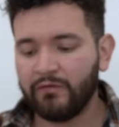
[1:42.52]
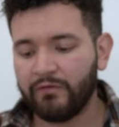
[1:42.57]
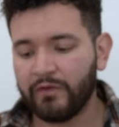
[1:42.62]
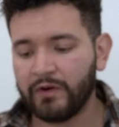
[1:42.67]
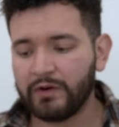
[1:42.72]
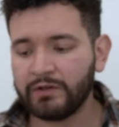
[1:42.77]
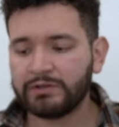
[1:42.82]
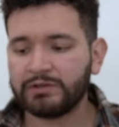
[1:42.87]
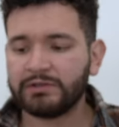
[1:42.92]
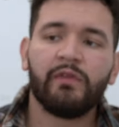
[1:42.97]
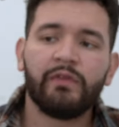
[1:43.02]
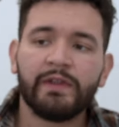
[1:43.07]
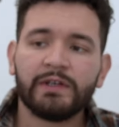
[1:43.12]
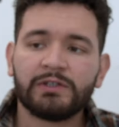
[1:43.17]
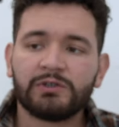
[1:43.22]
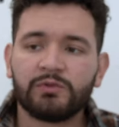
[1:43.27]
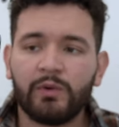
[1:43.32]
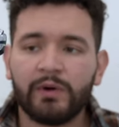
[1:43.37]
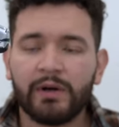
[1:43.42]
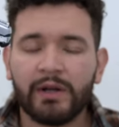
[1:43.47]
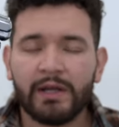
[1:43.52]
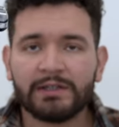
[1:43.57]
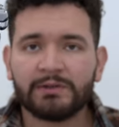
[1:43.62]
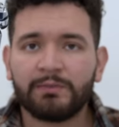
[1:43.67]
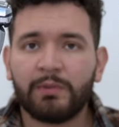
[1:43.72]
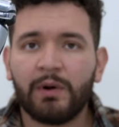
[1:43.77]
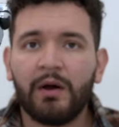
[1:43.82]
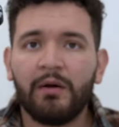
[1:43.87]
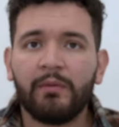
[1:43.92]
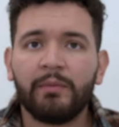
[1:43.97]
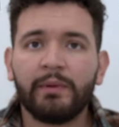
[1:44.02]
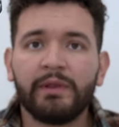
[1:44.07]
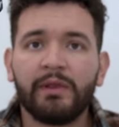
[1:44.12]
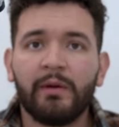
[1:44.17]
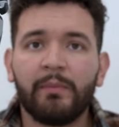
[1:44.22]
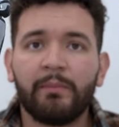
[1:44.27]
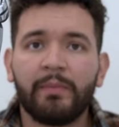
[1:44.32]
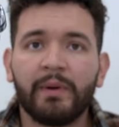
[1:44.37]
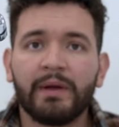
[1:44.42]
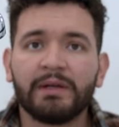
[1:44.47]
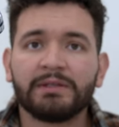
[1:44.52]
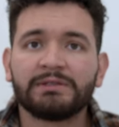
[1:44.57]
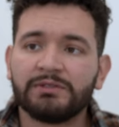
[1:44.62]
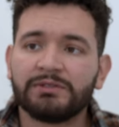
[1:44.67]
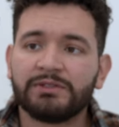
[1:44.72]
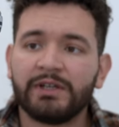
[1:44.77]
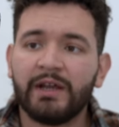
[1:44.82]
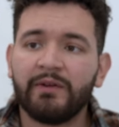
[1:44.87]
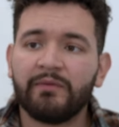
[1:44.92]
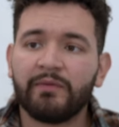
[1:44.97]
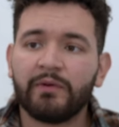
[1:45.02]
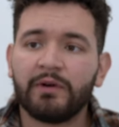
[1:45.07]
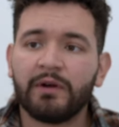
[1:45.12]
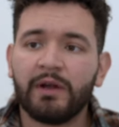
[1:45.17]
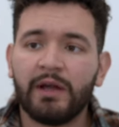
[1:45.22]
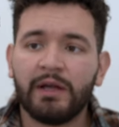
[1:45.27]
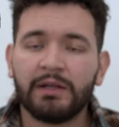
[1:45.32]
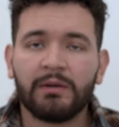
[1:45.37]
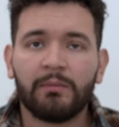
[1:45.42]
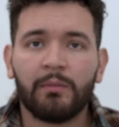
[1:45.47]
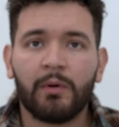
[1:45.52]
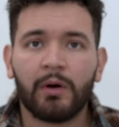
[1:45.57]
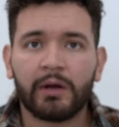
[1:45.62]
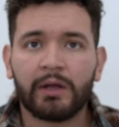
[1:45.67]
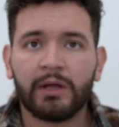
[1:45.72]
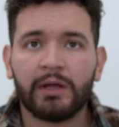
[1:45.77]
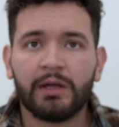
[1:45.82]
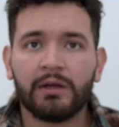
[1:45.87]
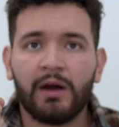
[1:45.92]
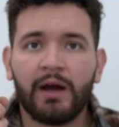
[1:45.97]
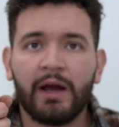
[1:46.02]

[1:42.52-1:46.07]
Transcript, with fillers: first, this one is probably the best shaver in the market.